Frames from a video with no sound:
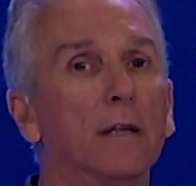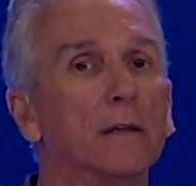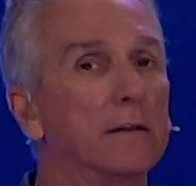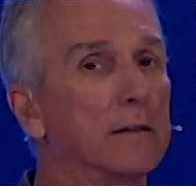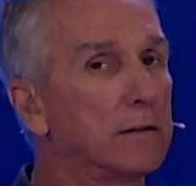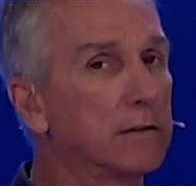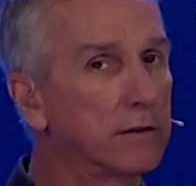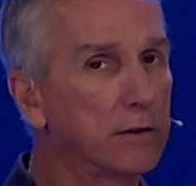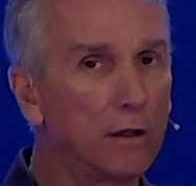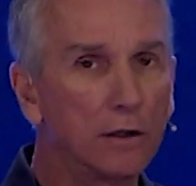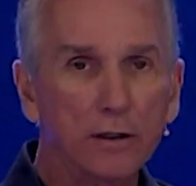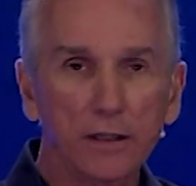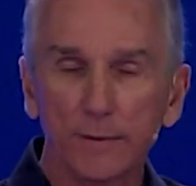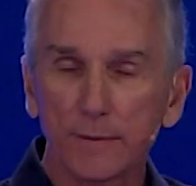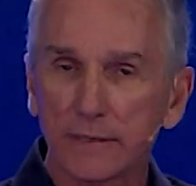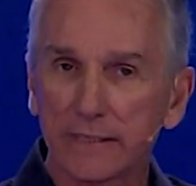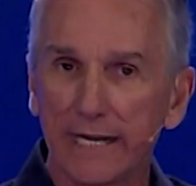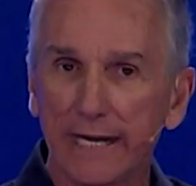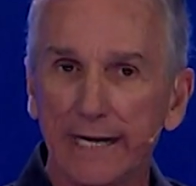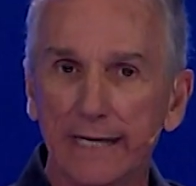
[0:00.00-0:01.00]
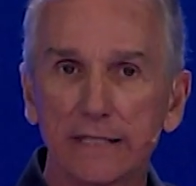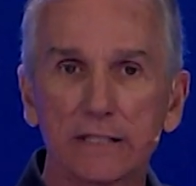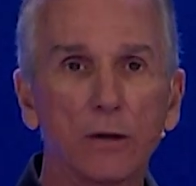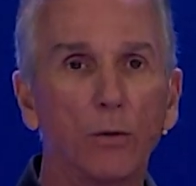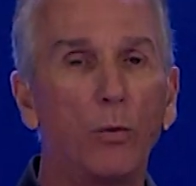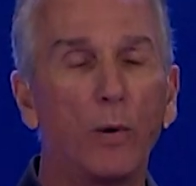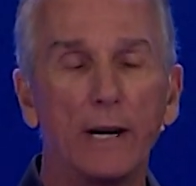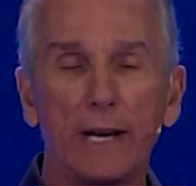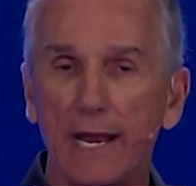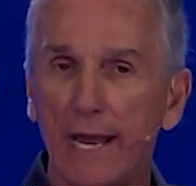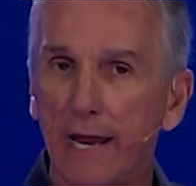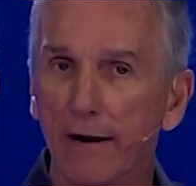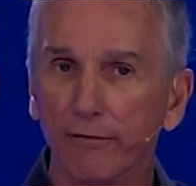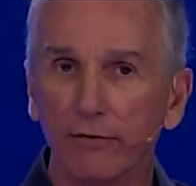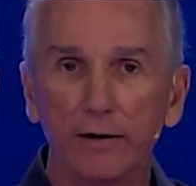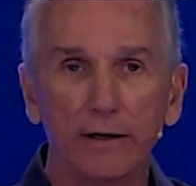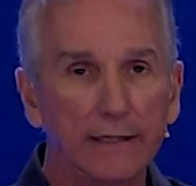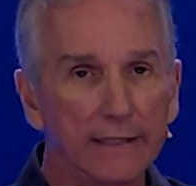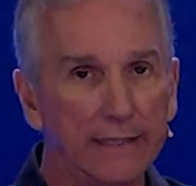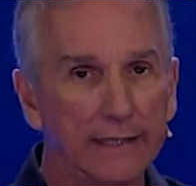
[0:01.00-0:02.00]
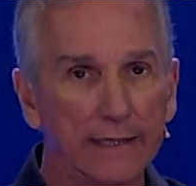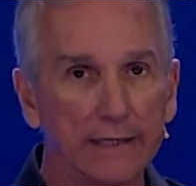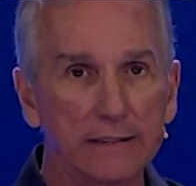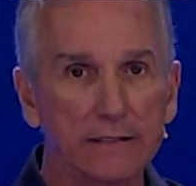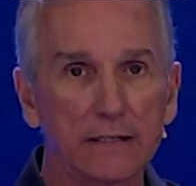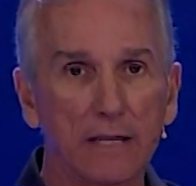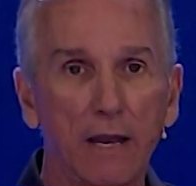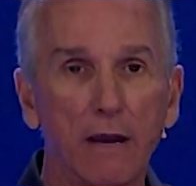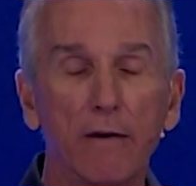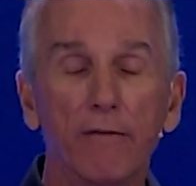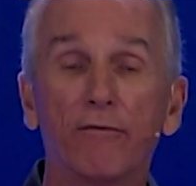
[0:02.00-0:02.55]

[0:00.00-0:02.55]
the circumstance, whatever it is,